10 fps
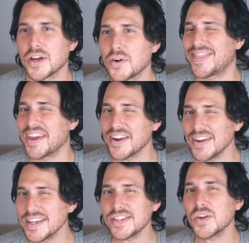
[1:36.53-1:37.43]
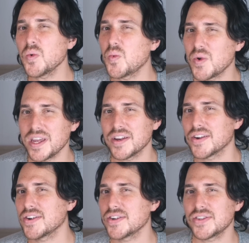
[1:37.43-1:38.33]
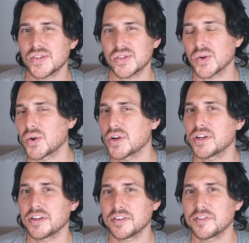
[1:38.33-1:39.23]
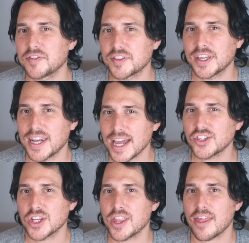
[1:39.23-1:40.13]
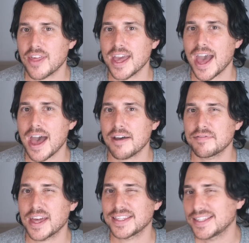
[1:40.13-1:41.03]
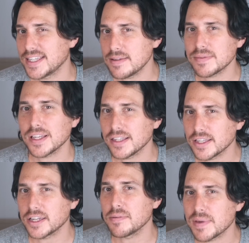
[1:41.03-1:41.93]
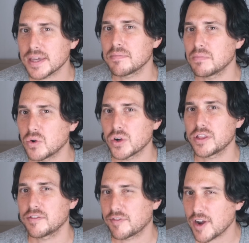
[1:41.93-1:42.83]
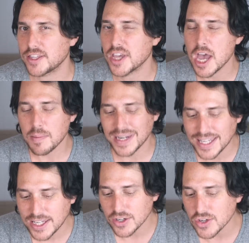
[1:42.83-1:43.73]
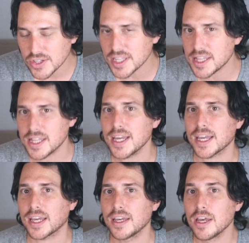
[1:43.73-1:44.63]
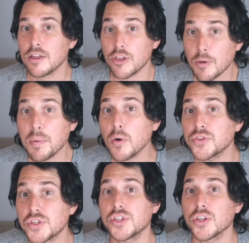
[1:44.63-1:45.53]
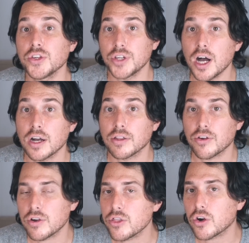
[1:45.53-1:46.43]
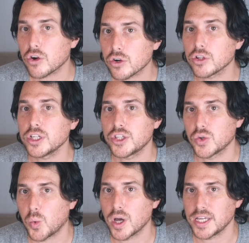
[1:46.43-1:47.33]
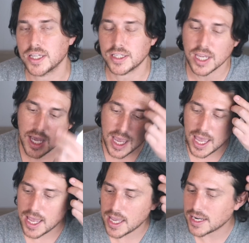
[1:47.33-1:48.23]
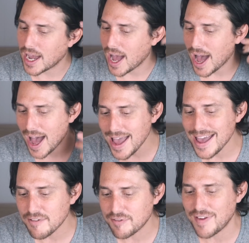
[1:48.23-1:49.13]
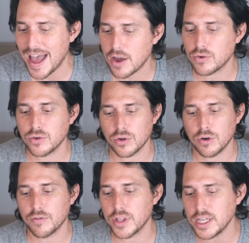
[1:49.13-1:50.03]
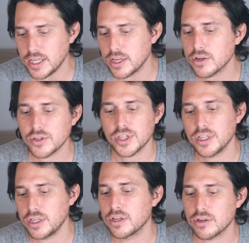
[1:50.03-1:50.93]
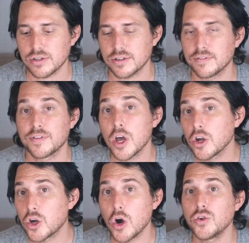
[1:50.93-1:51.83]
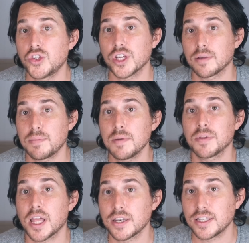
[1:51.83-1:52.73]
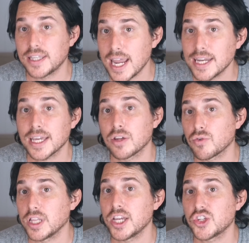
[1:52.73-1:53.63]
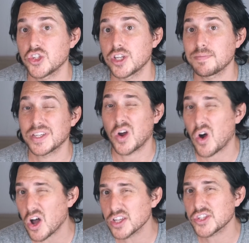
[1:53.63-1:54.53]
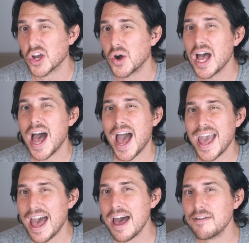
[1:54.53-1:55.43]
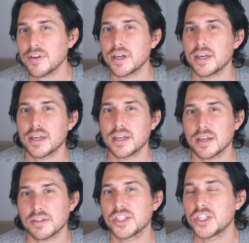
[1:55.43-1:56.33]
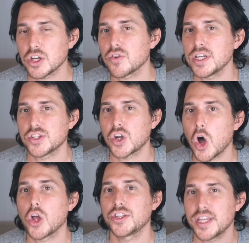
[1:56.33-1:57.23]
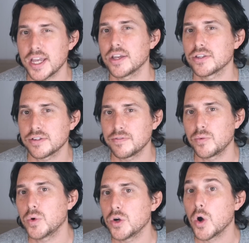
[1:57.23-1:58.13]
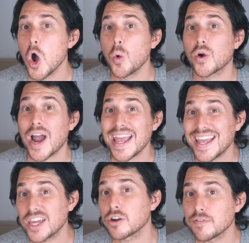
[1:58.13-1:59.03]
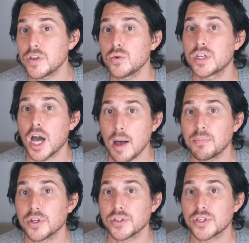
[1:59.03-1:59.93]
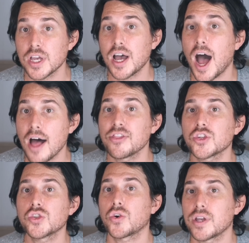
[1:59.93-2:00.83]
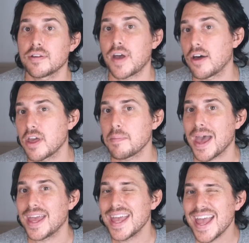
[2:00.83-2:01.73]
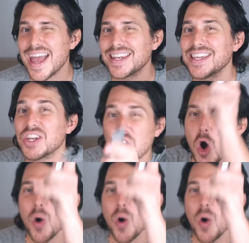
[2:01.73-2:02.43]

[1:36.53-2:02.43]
There is a weird sort of connection that they have that seems a little bit more than friends. But here's the thing, they're both still young. They're in their early 20s. And I have found over the years and years of coaching people on dating and relationships, and also I have a series called Tales of Woo, where I interviewed couples on the story of how they met. And you know